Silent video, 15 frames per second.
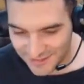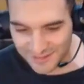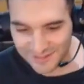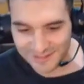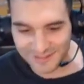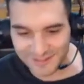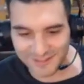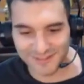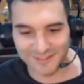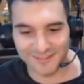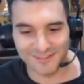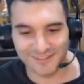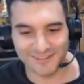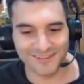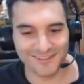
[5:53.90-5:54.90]

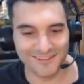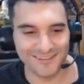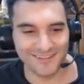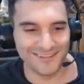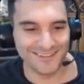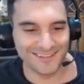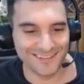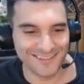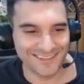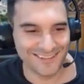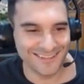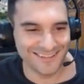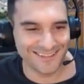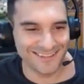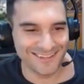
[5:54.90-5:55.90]

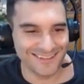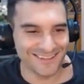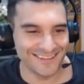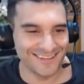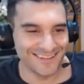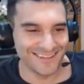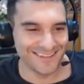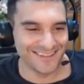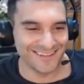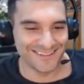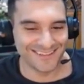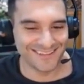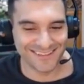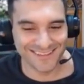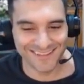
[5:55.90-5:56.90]

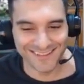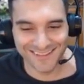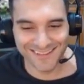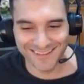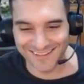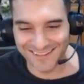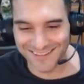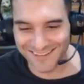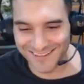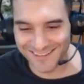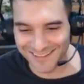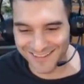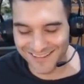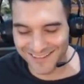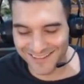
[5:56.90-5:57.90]

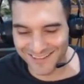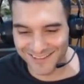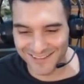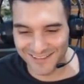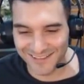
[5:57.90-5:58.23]
This person isn't speaking.